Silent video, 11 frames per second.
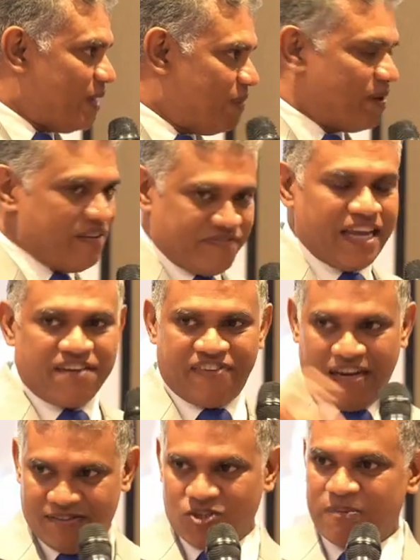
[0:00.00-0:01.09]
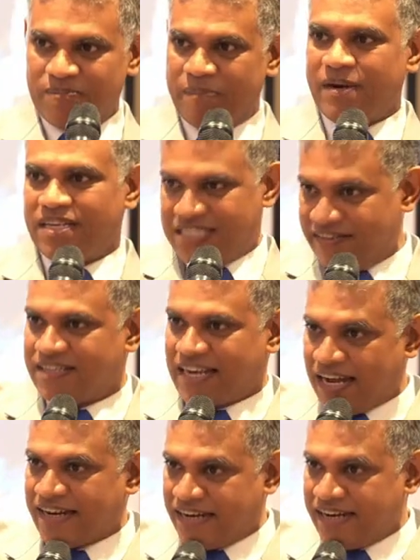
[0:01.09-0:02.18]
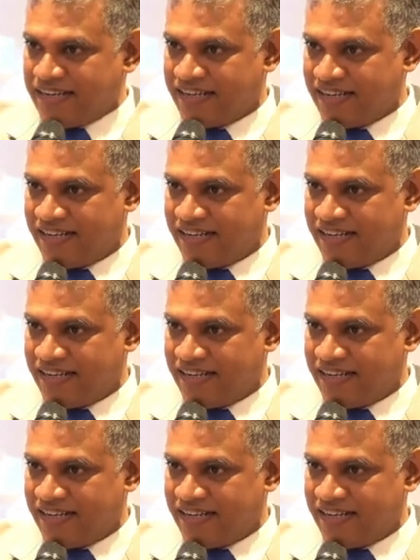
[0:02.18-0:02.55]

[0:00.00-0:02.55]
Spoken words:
people, if there are 5,000 people achieving the target,